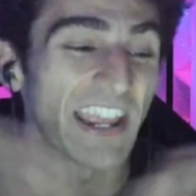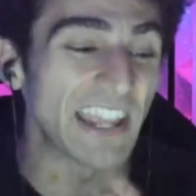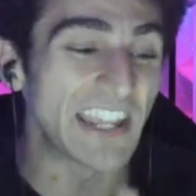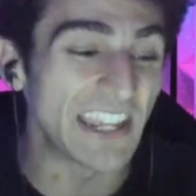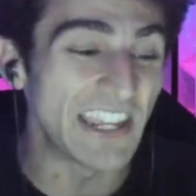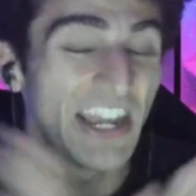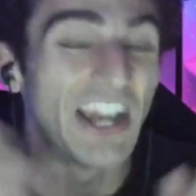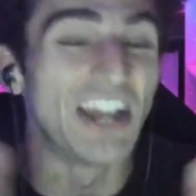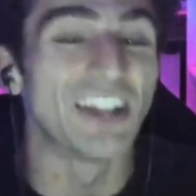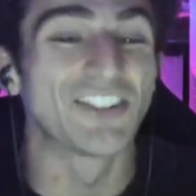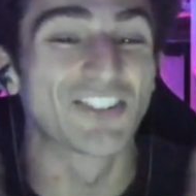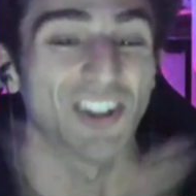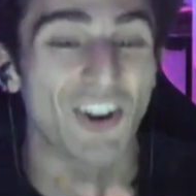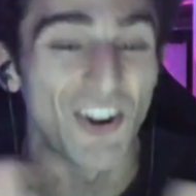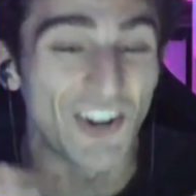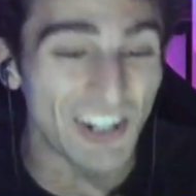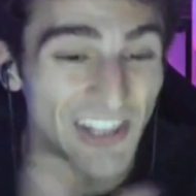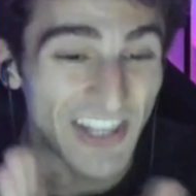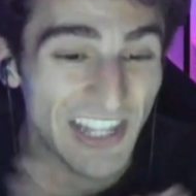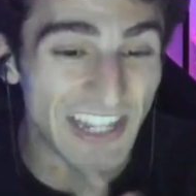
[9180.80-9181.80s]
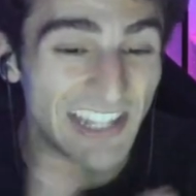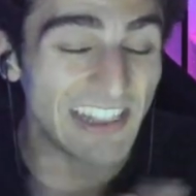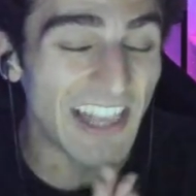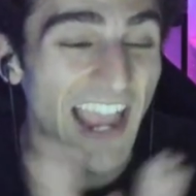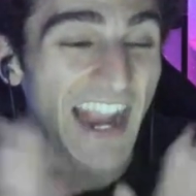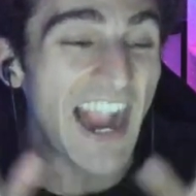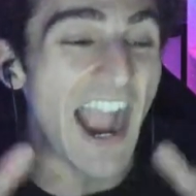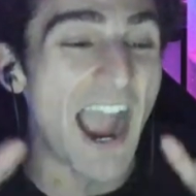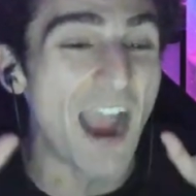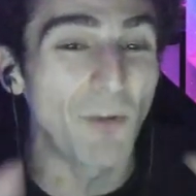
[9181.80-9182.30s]
eternally.
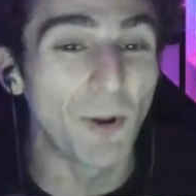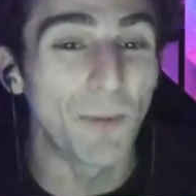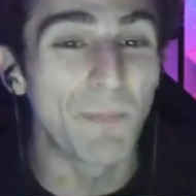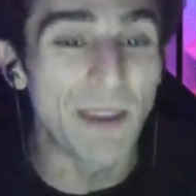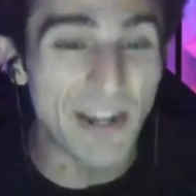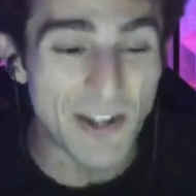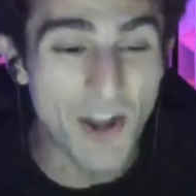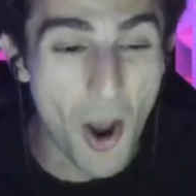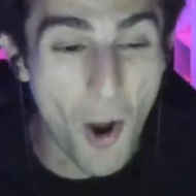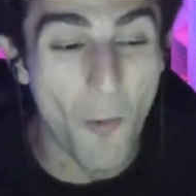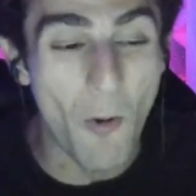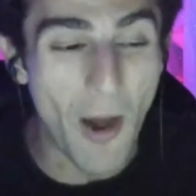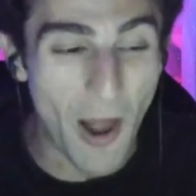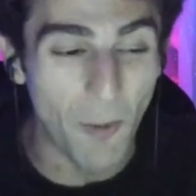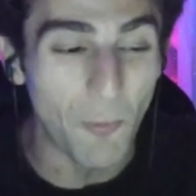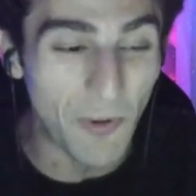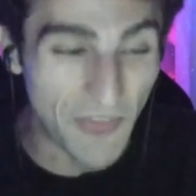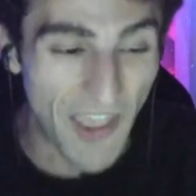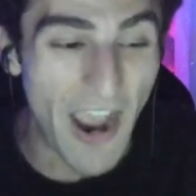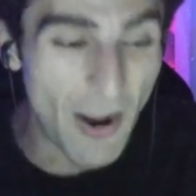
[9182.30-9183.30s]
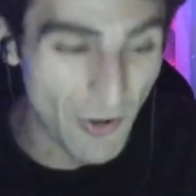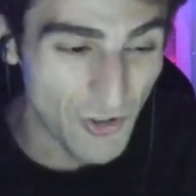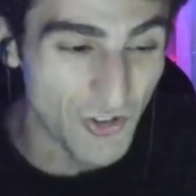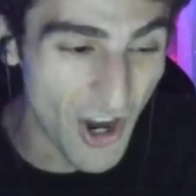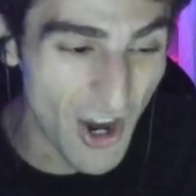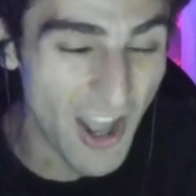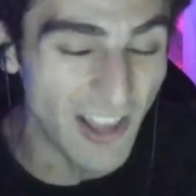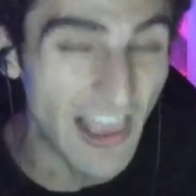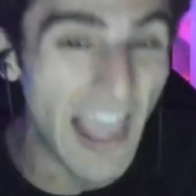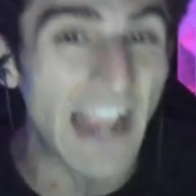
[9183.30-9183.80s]
Like, I would be nowhere without
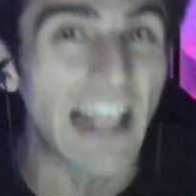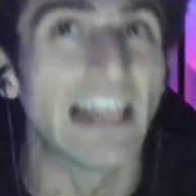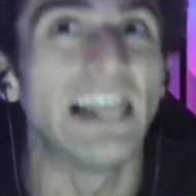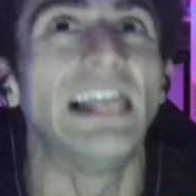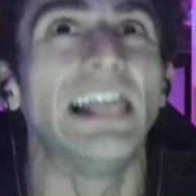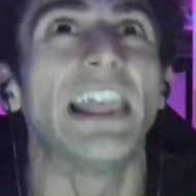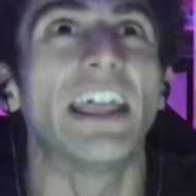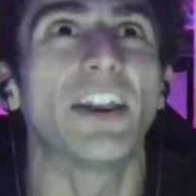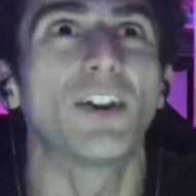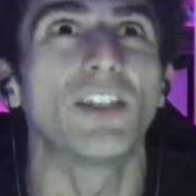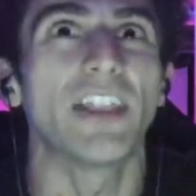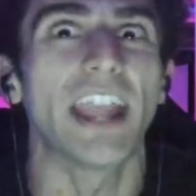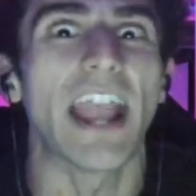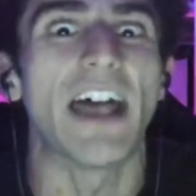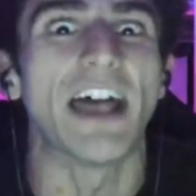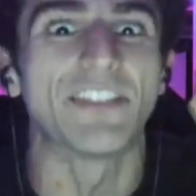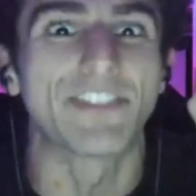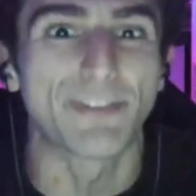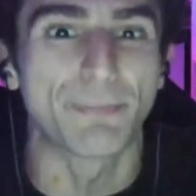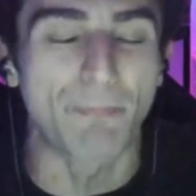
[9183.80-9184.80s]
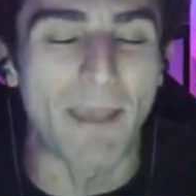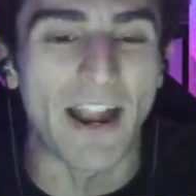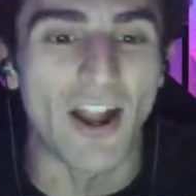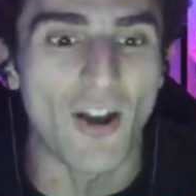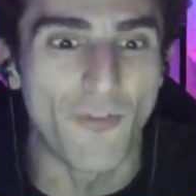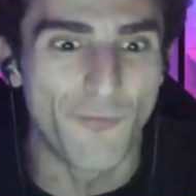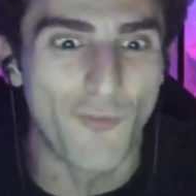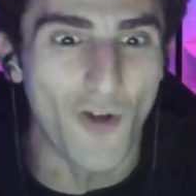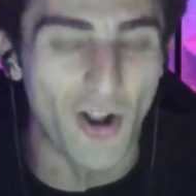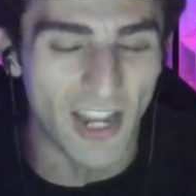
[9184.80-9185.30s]
y'all. Like, literally a speck
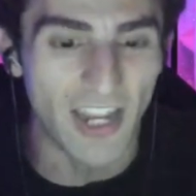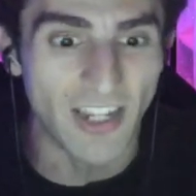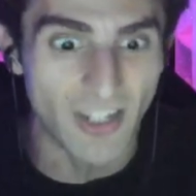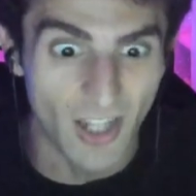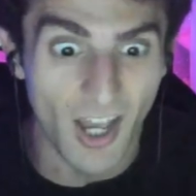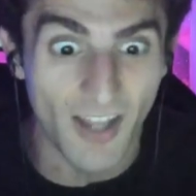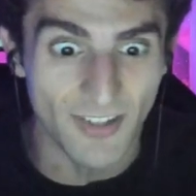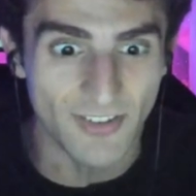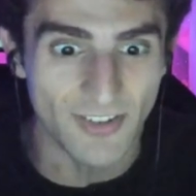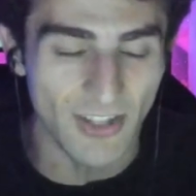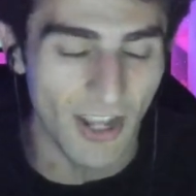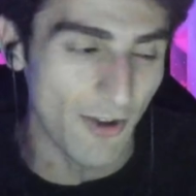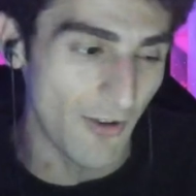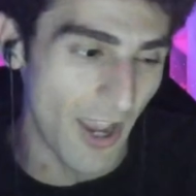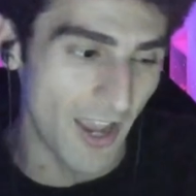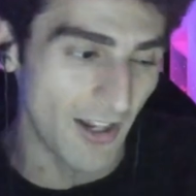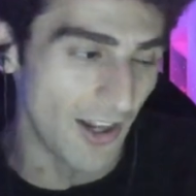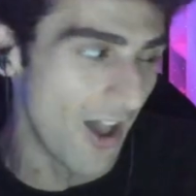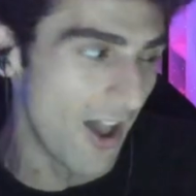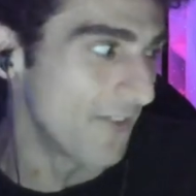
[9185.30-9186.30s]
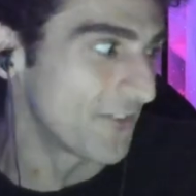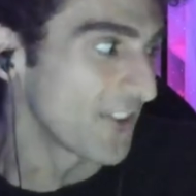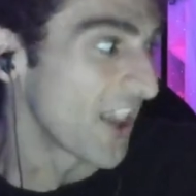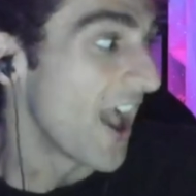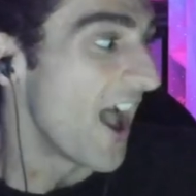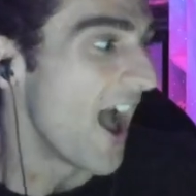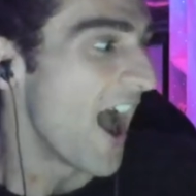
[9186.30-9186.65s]
of fucking dust. Okay, loves?